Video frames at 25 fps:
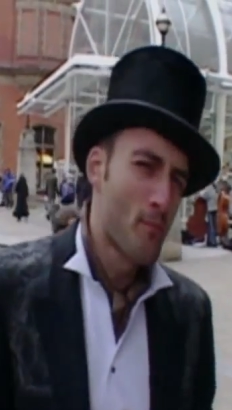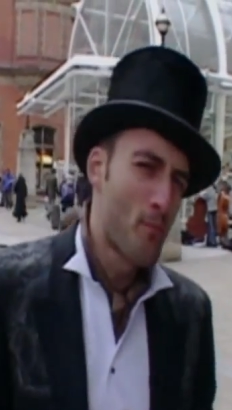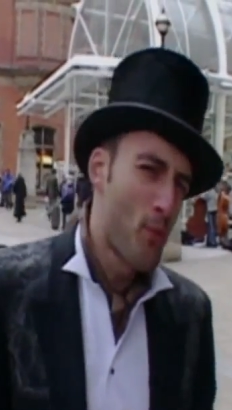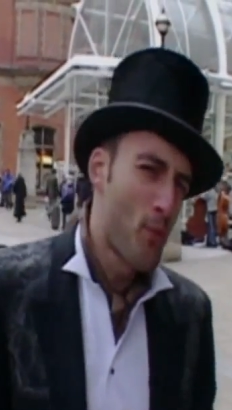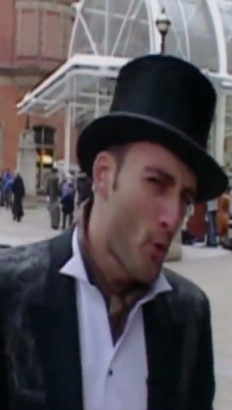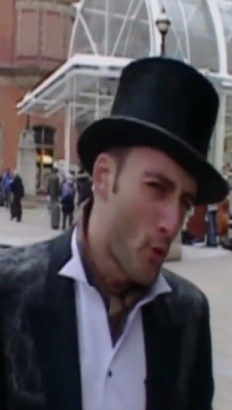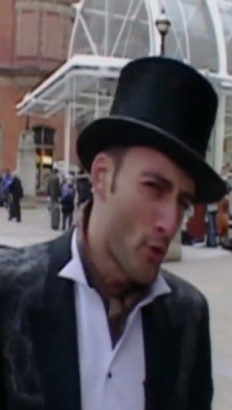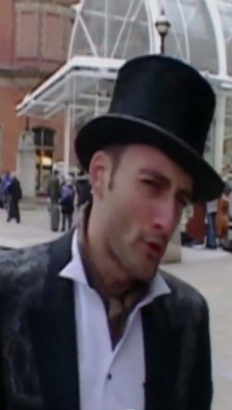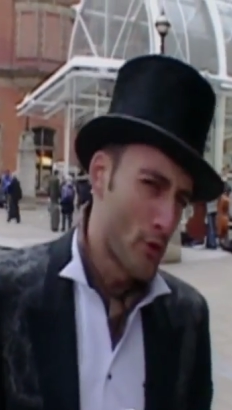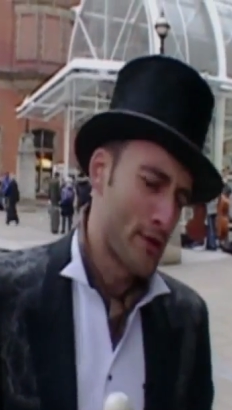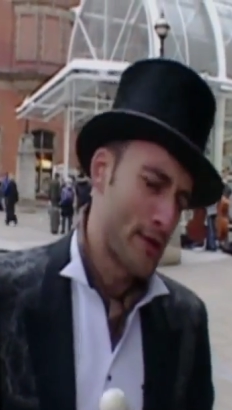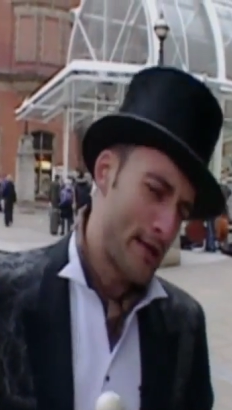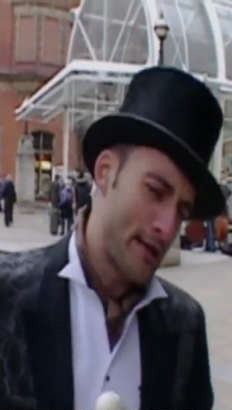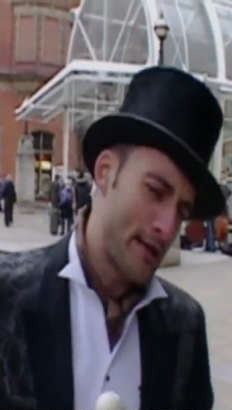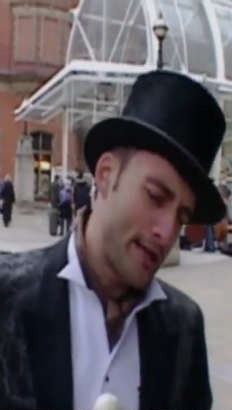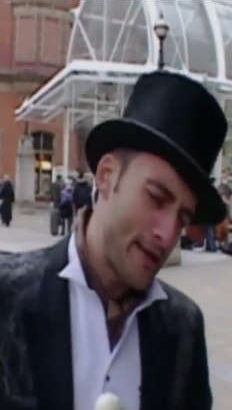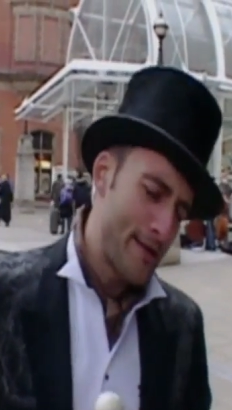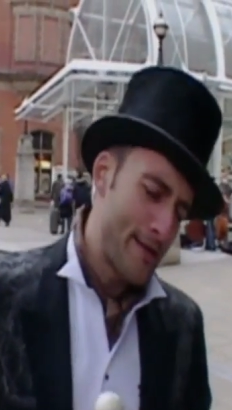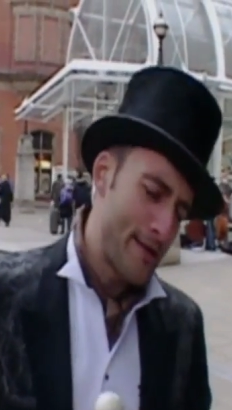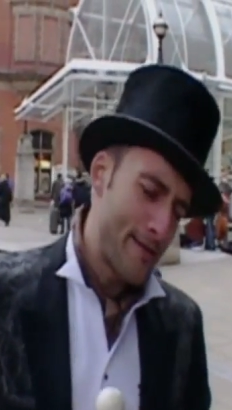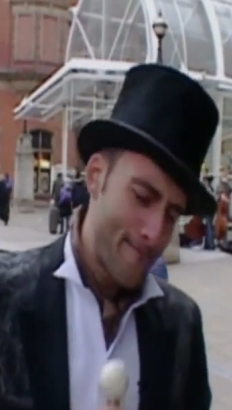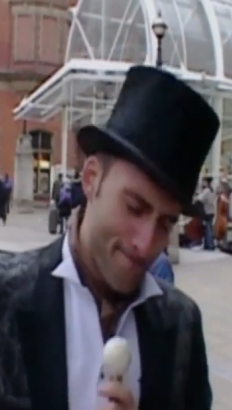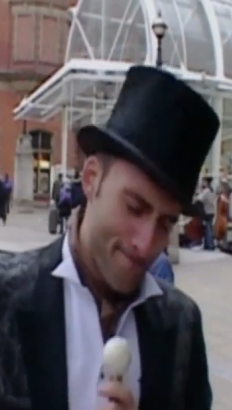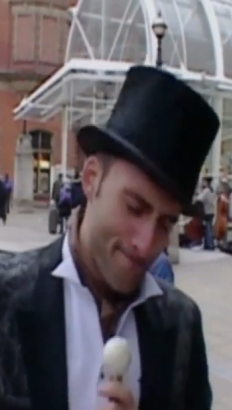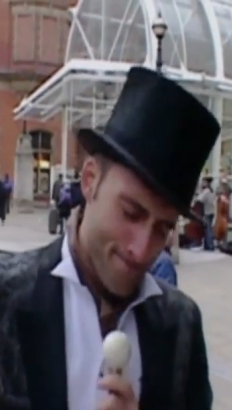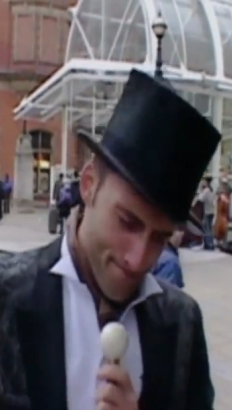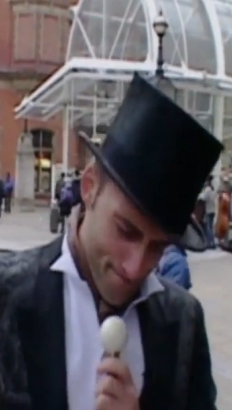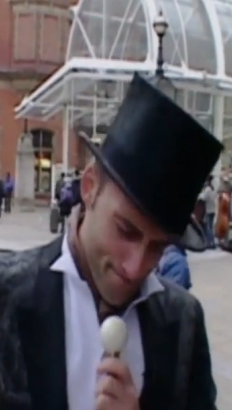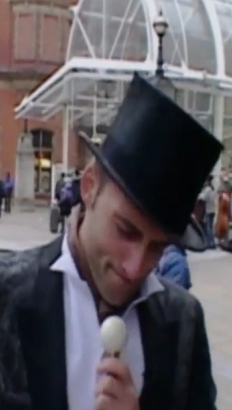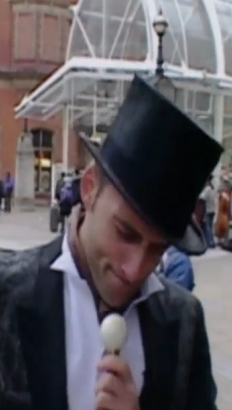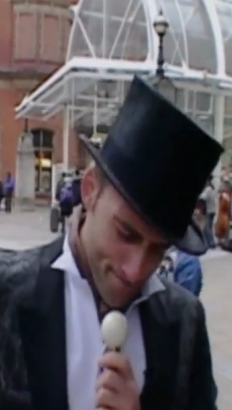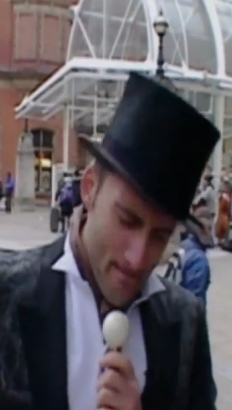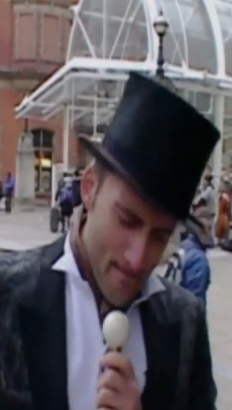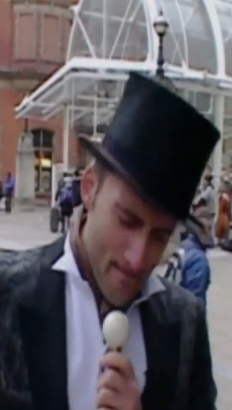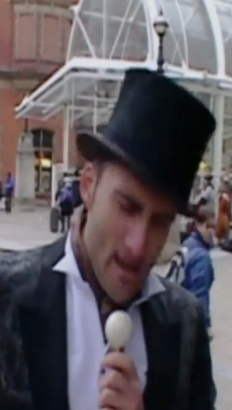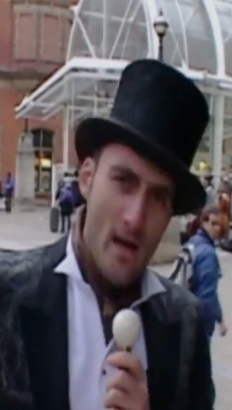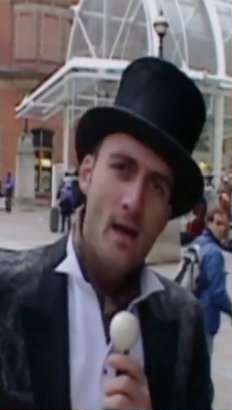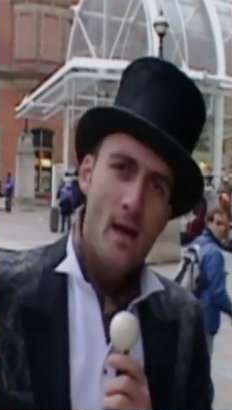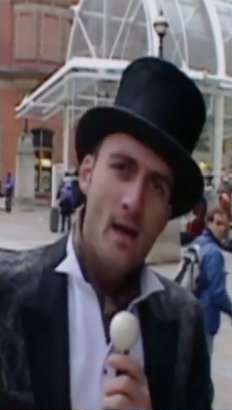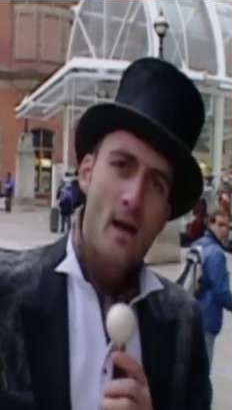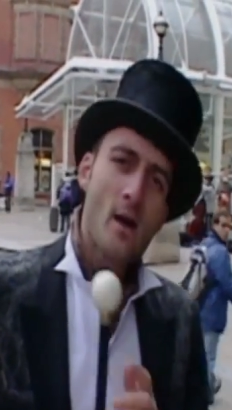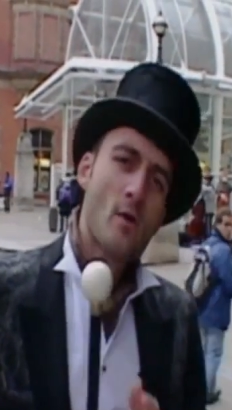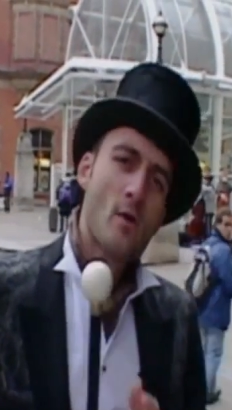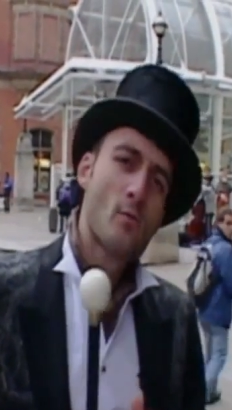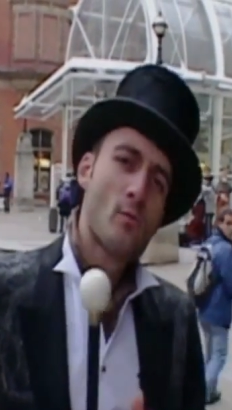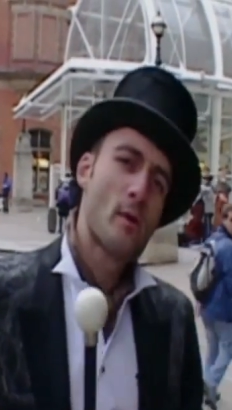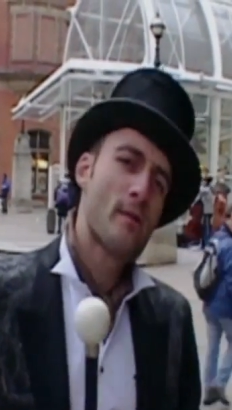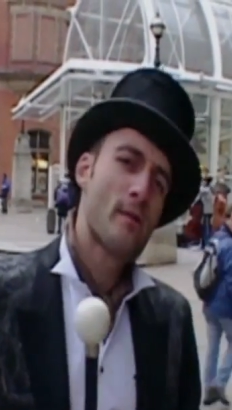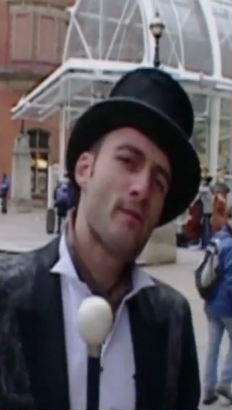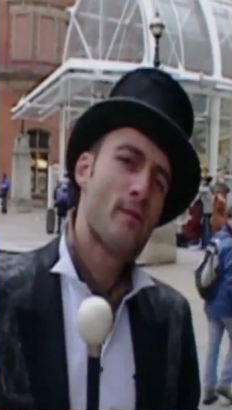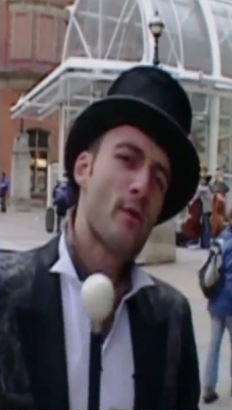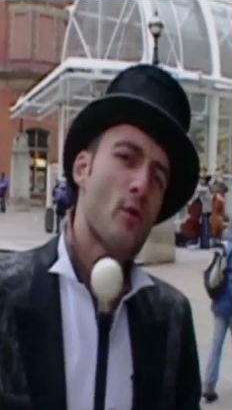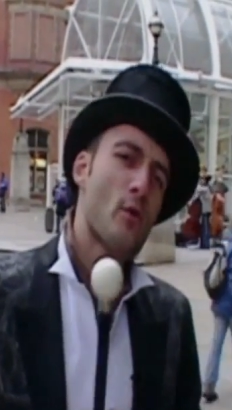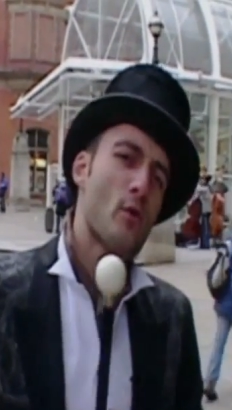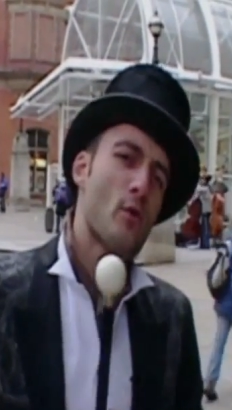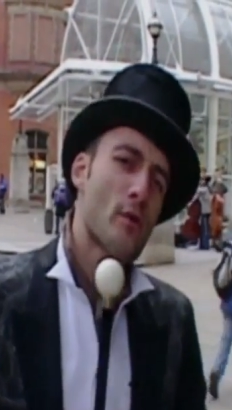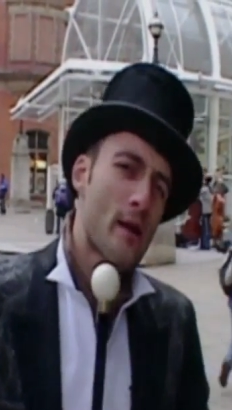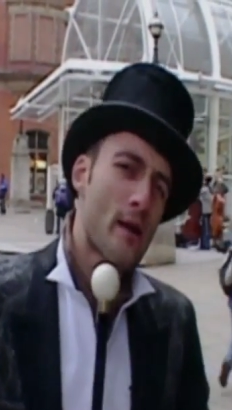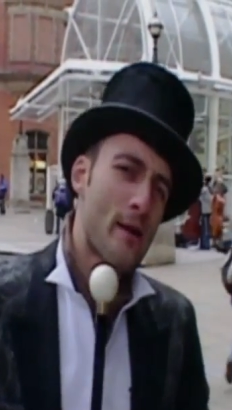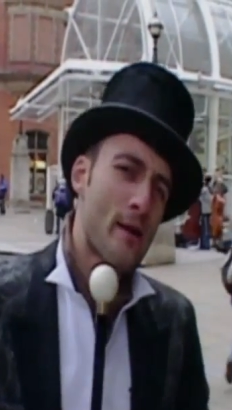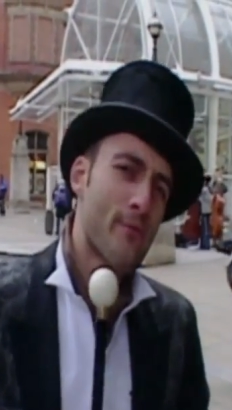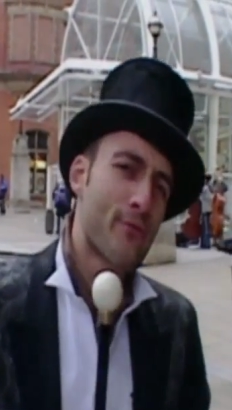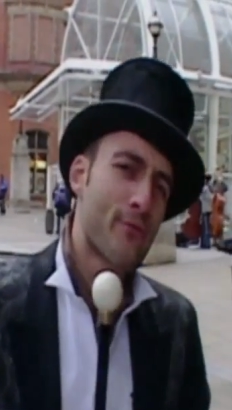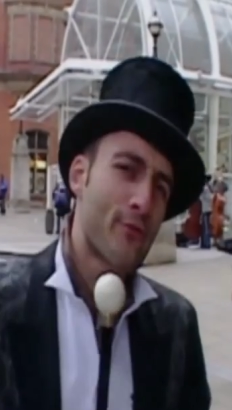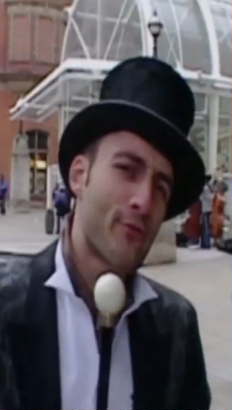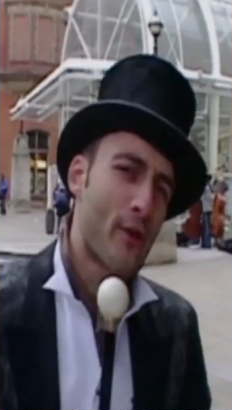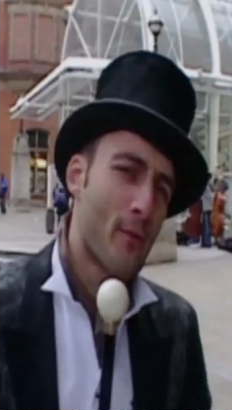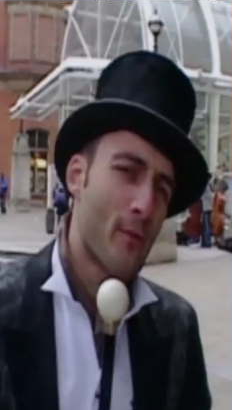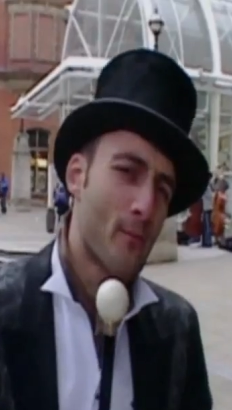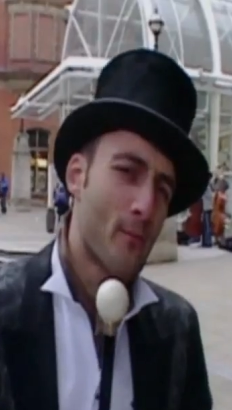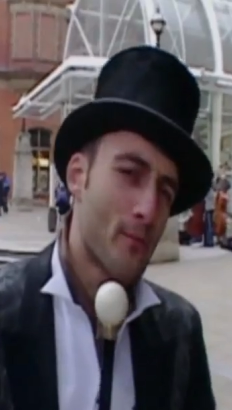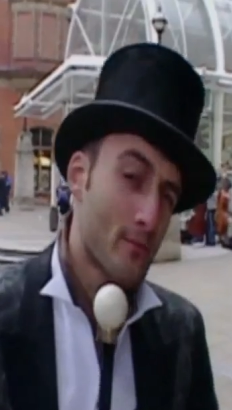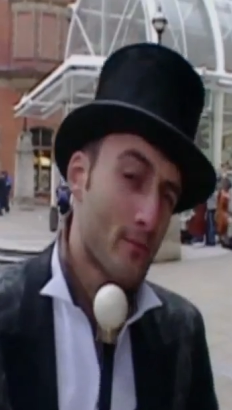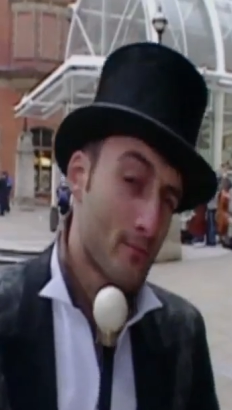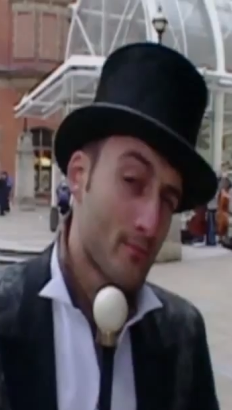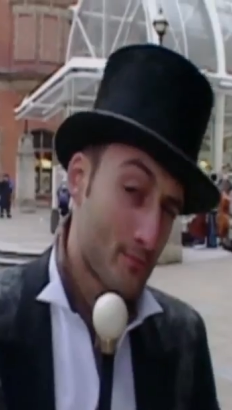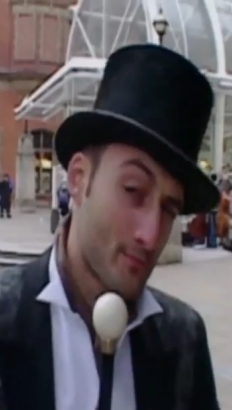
importantly, where do they all come from?